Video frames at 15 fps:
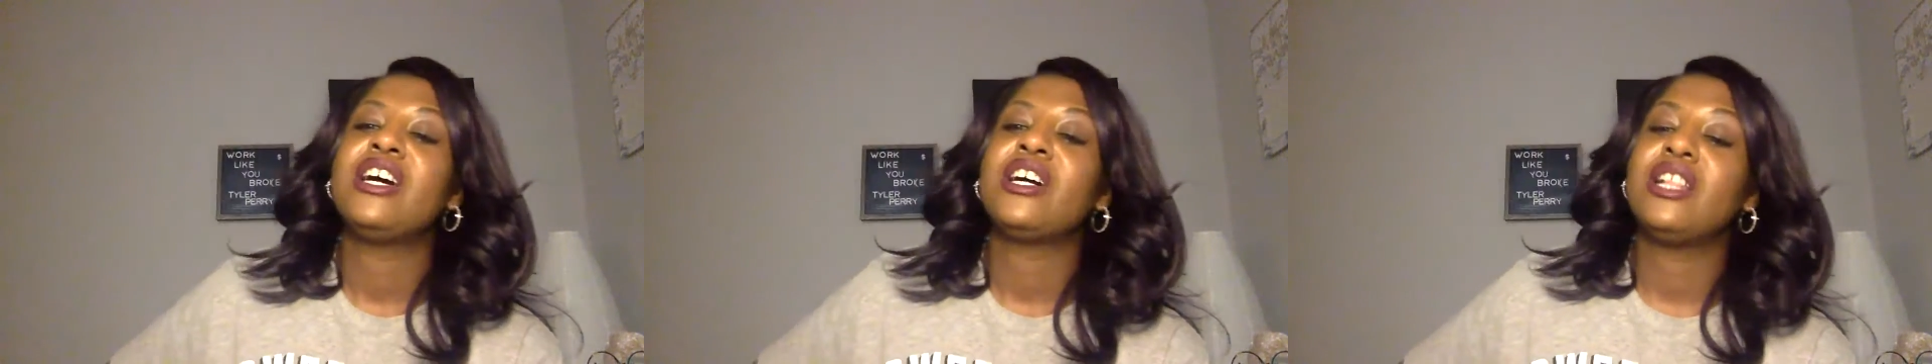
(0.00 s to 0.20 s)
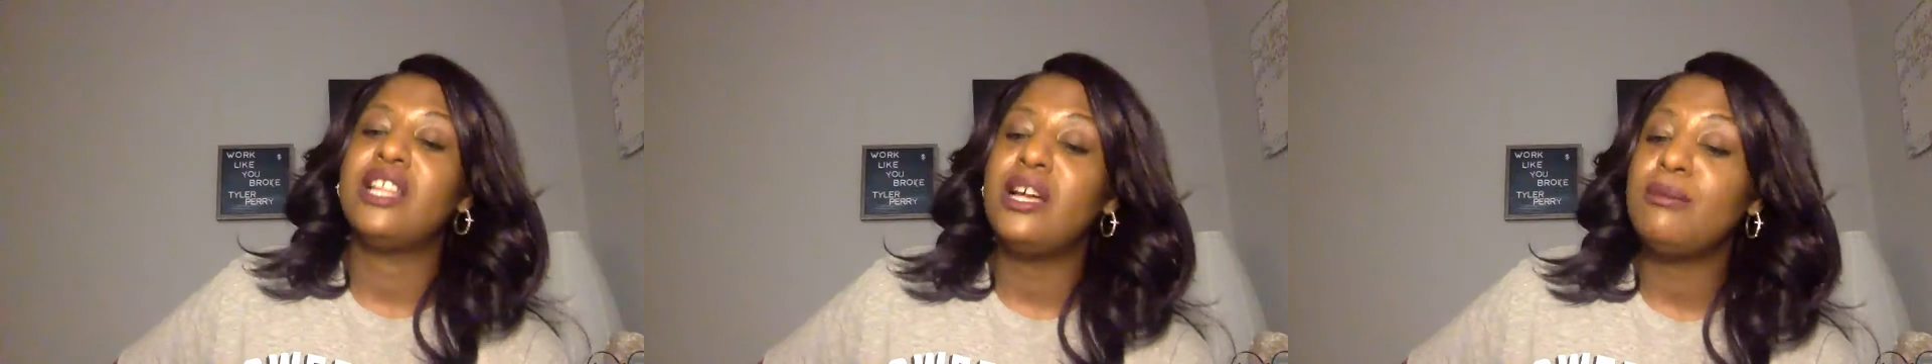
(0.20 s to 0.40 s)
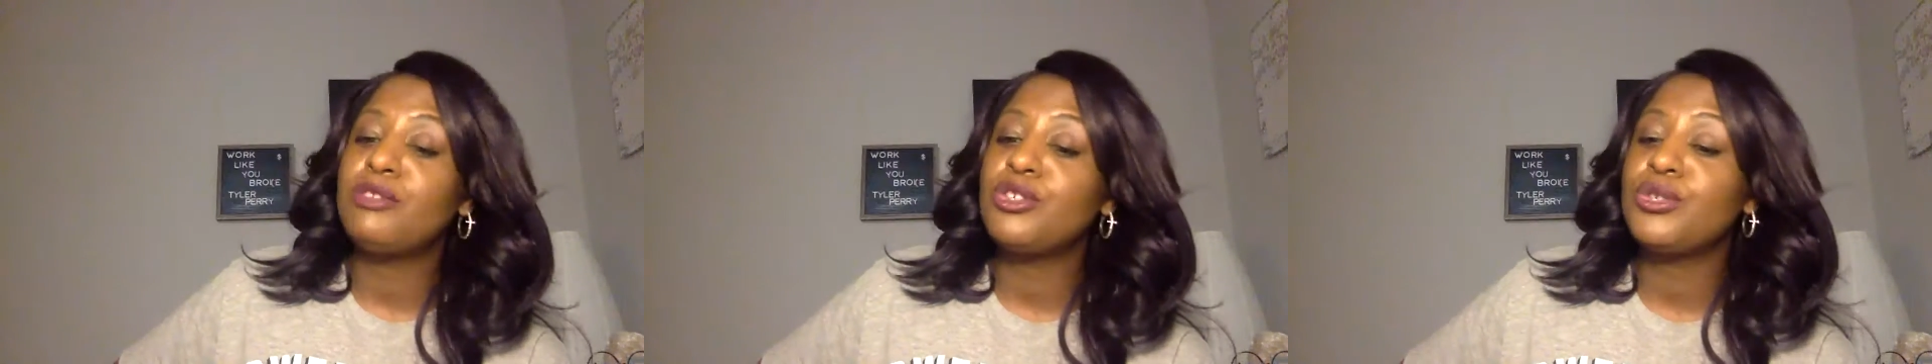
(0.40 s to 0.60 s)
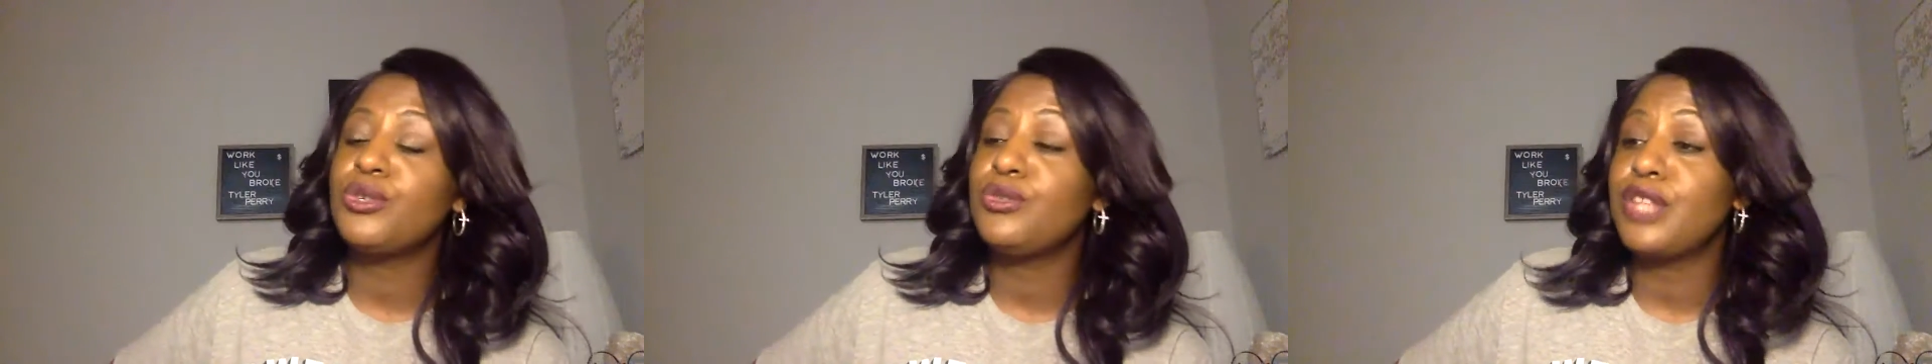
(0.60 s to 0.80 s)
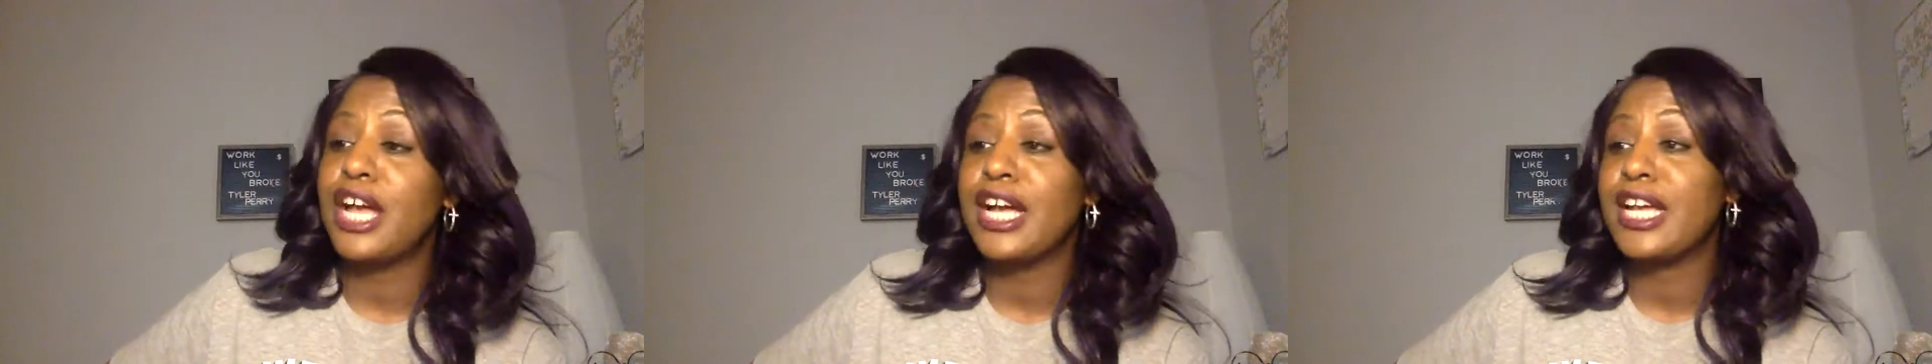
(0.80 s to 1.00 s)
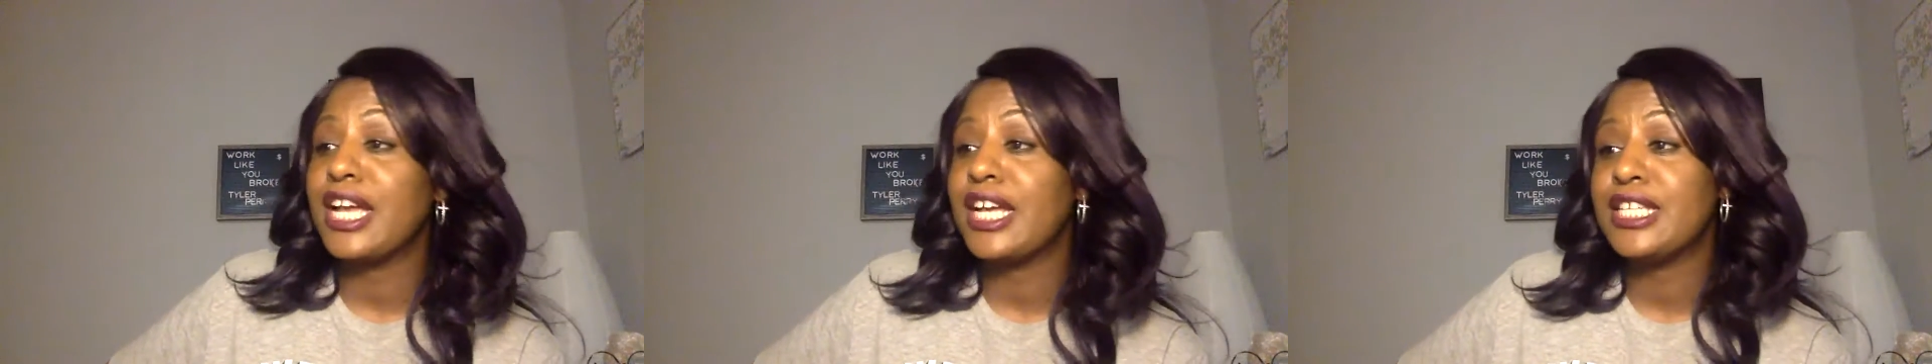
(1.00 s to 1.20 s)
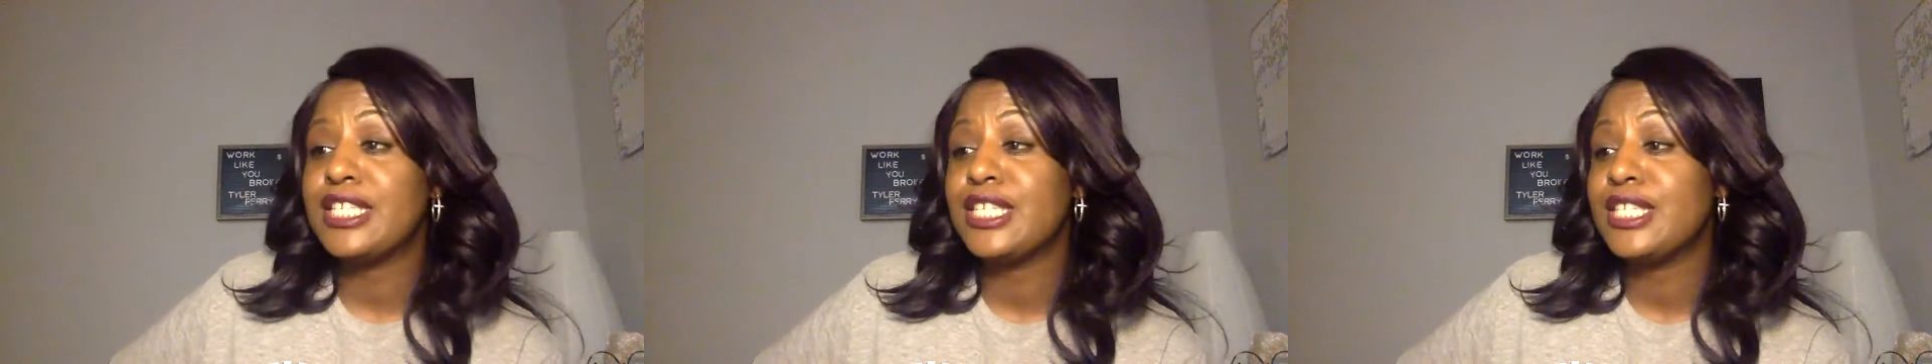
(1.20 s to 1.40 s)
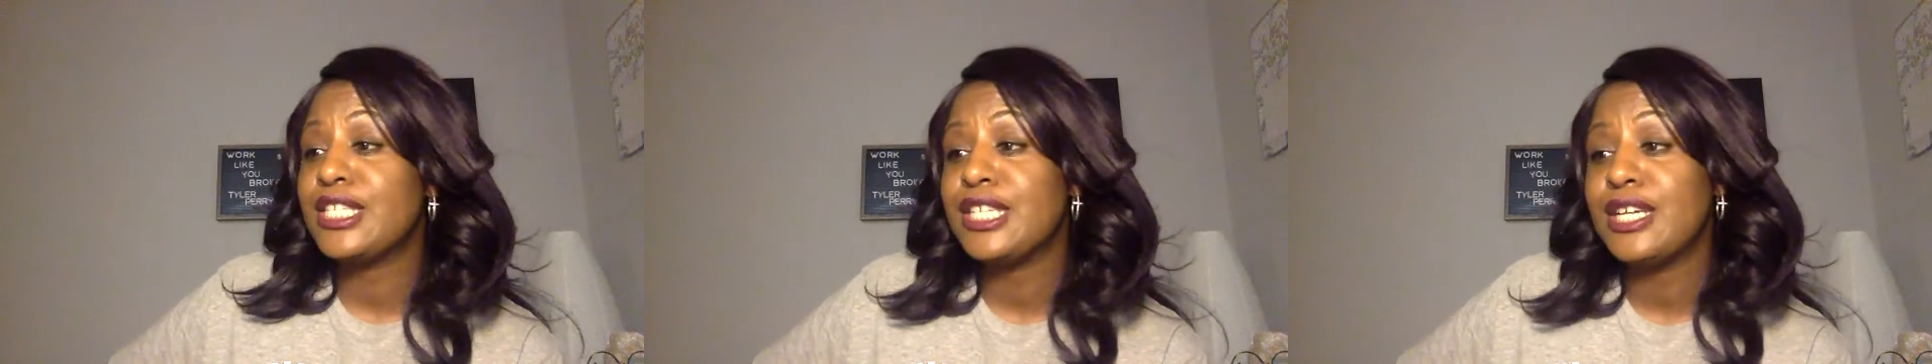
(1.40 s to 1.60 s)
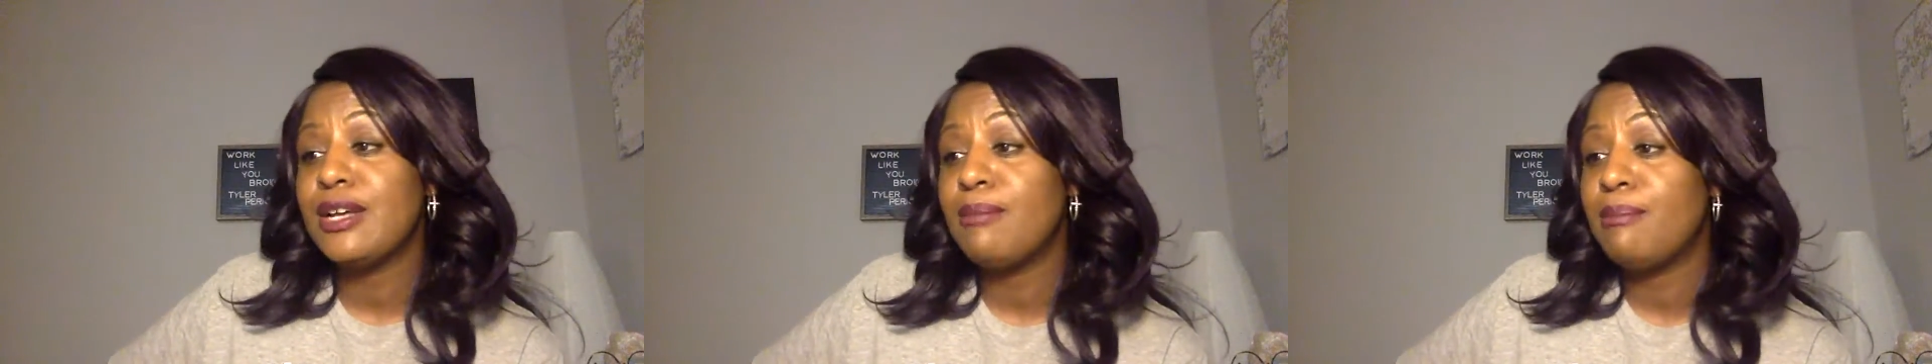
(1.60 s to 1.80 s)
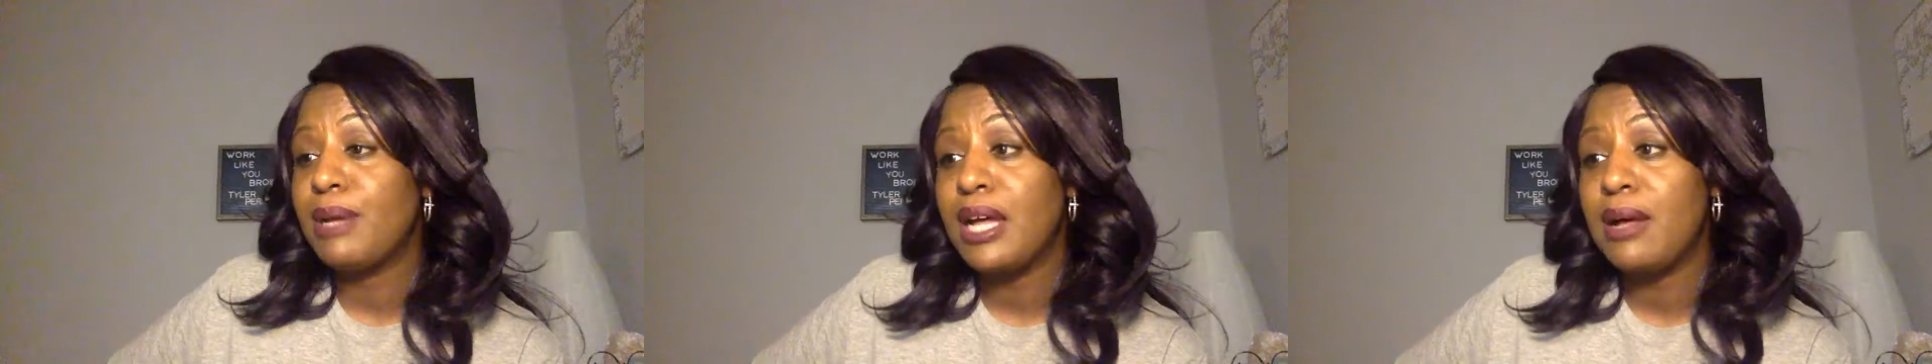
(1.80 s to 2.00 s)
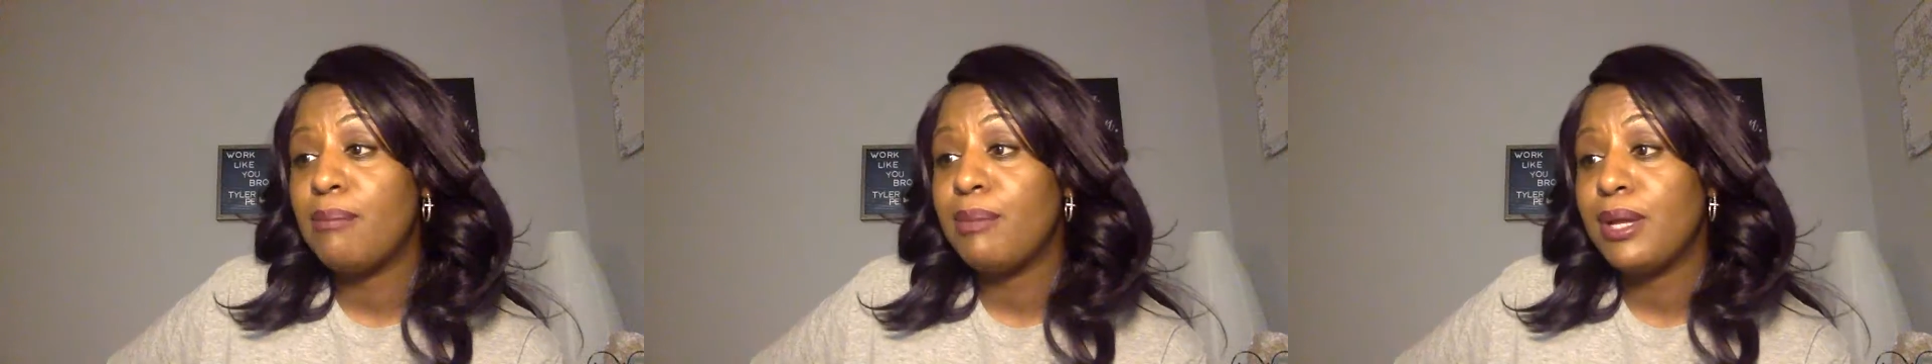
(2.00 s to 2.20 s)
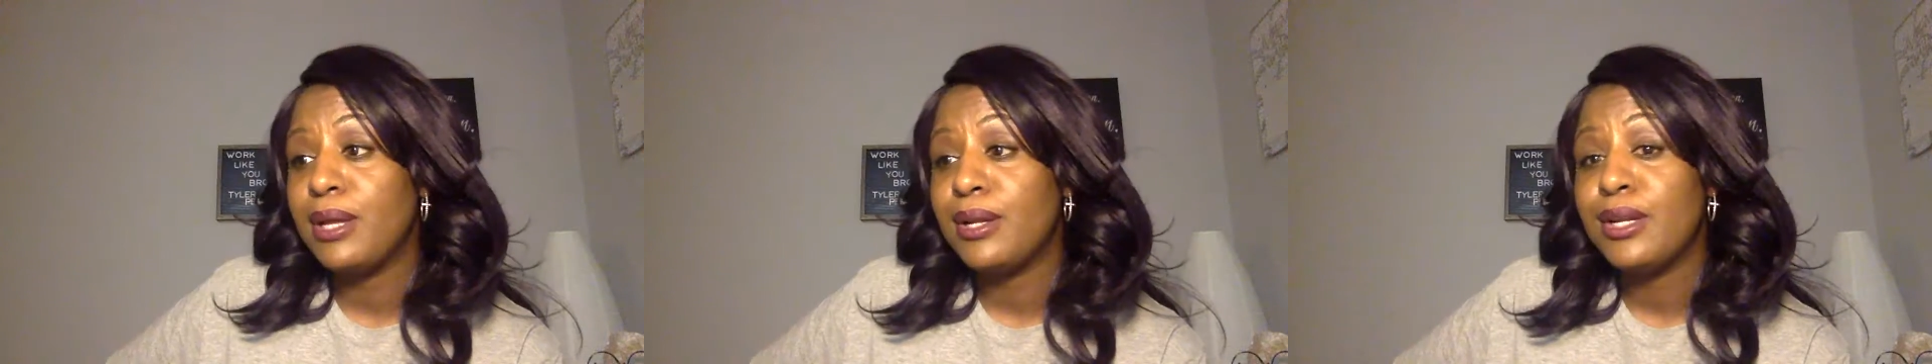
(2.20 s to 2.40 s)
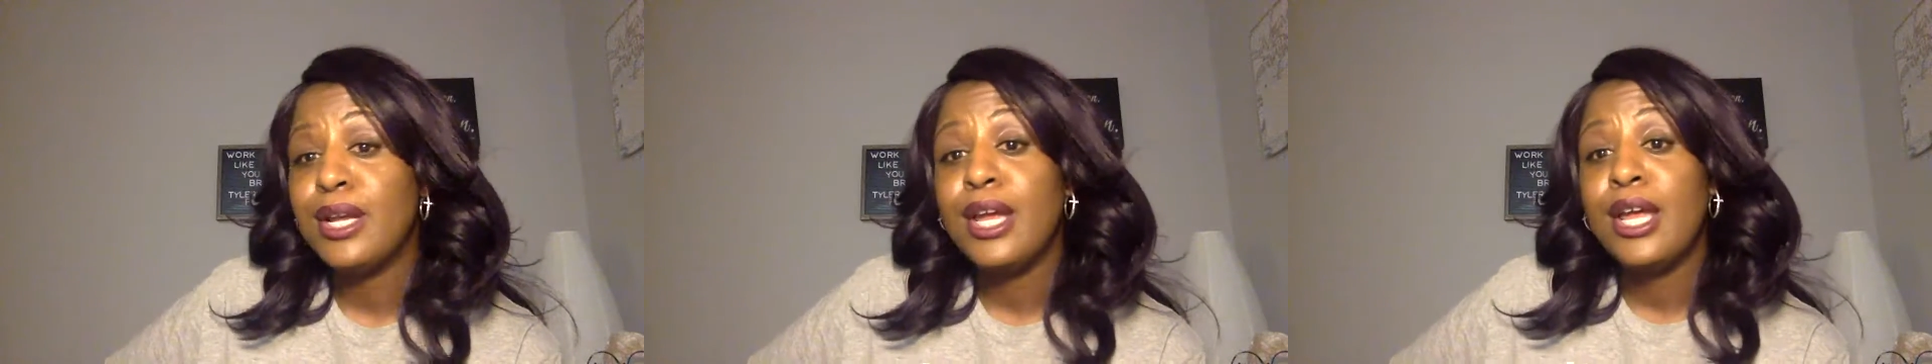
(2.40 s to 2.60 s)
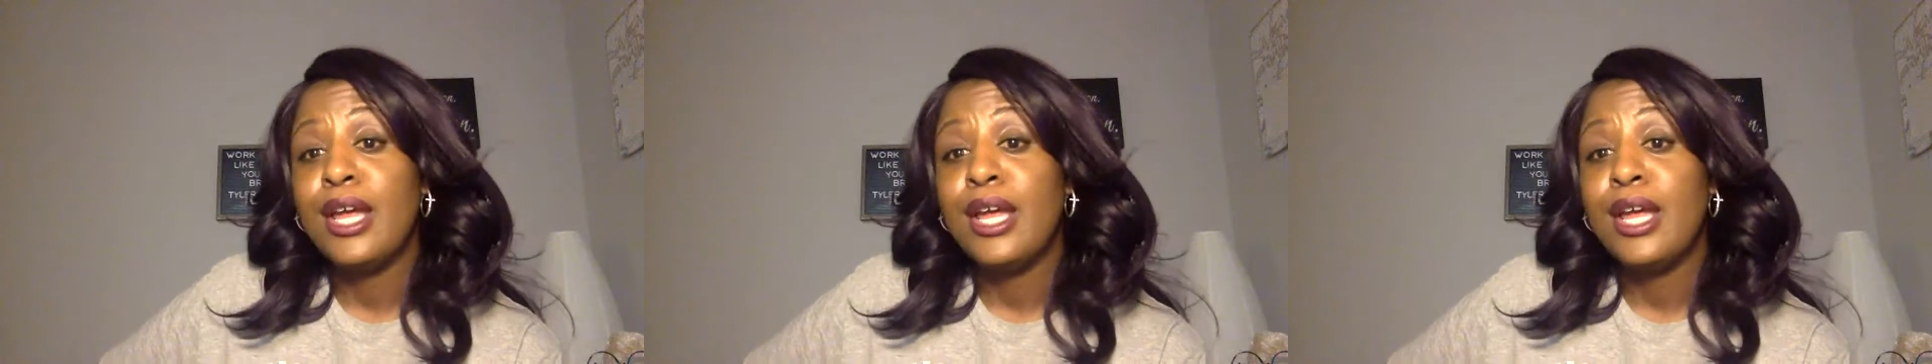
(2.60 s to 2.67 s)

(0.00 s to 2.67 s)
Club Truth, I guess, is still bumping,